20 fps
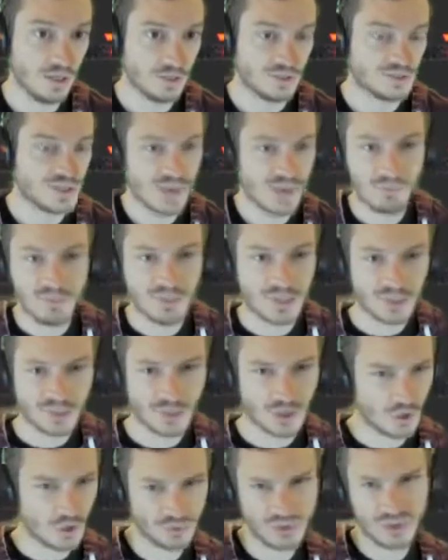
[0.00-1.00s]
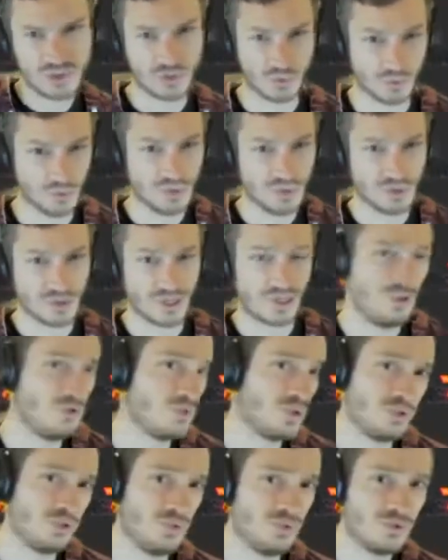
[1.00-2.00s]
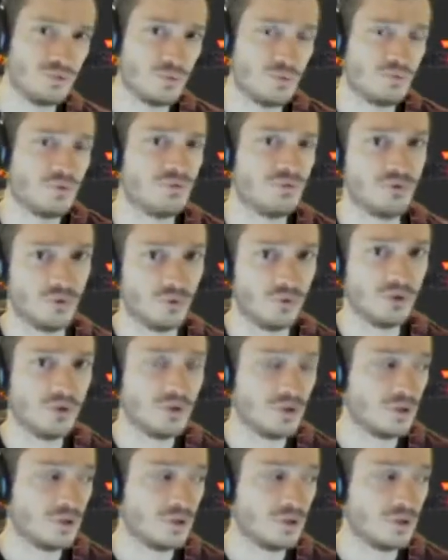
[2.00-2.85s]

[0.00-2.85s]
Does that mean that's the only storage that you can use moving forward